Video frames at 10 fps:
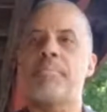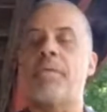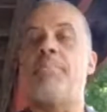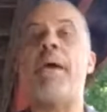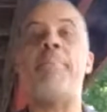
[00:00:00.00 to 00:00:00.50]

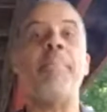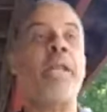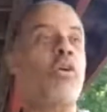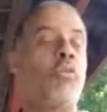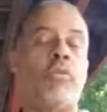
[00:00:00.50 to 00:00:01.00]

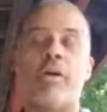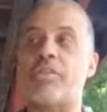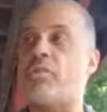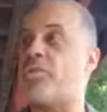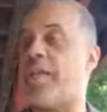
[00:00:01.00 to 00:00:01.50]
medical
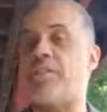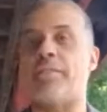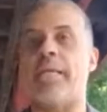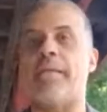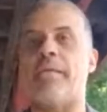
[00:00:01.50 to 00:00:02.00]
association
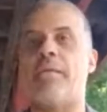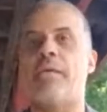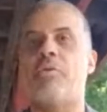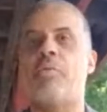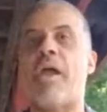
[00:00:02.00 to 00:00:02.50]
data,
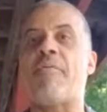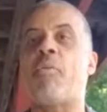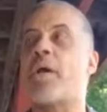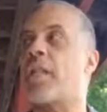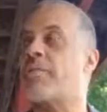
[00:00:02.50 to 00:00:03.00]
where everyone
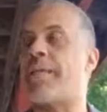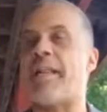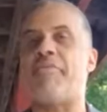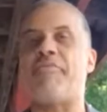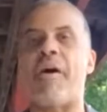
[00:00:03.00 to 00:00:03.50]
could have looked at it
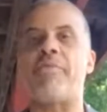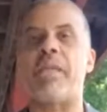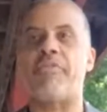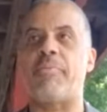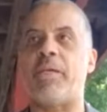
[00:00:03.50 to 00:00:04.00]
and found the
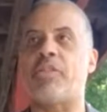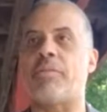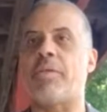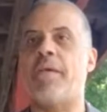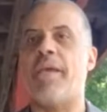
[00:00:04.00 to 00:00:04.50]
information.
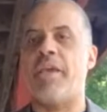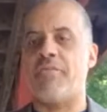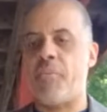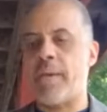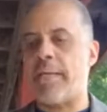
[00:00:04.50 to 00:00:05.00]
If
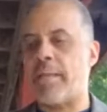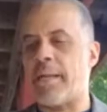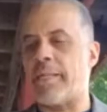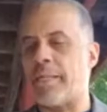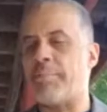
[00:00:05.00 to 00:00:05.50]
we had done a
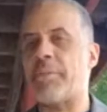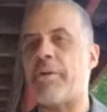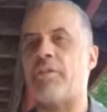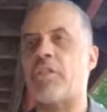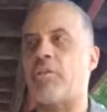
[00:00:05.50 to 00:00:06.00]

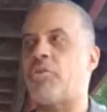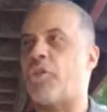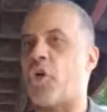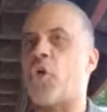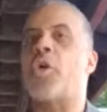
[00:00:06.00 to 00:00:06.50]
libertarian solution
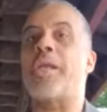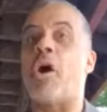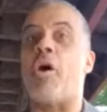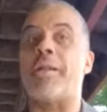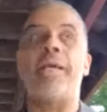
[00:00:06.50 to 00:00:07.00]
early
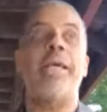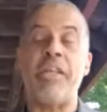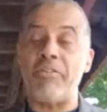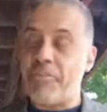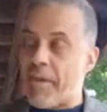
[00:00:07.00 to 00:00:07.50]
on,
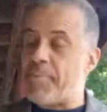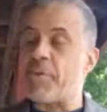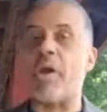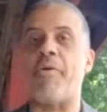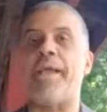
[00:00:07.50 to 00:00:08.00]
in
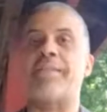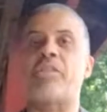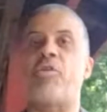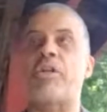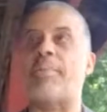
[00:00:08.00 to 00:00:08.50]
February, as I
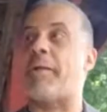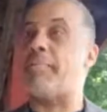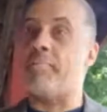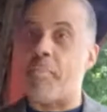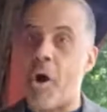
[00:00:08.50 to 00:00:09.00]
talked about,
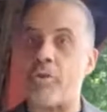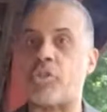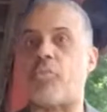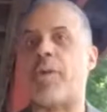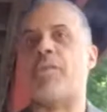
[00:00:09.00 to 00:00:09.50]
in
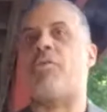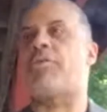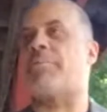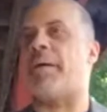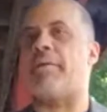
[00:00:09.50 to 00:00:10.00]
March, when I talked
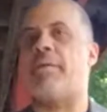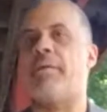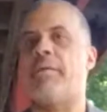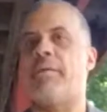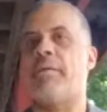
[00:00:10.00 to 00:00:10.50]
about,
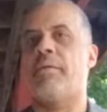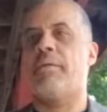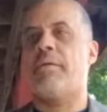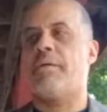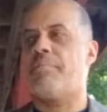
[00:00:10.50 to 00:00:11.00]

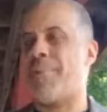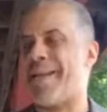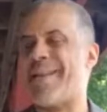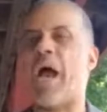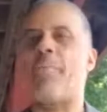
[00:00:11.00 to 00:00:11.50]
by
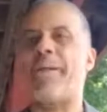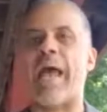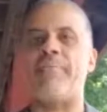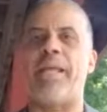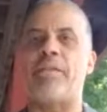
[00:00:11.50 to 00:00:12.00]
now we'd have
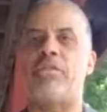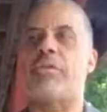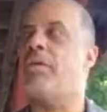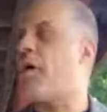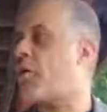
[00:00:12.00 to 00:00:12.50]
an answer
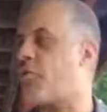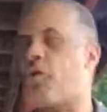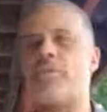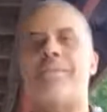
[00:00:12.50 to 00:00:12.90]
across the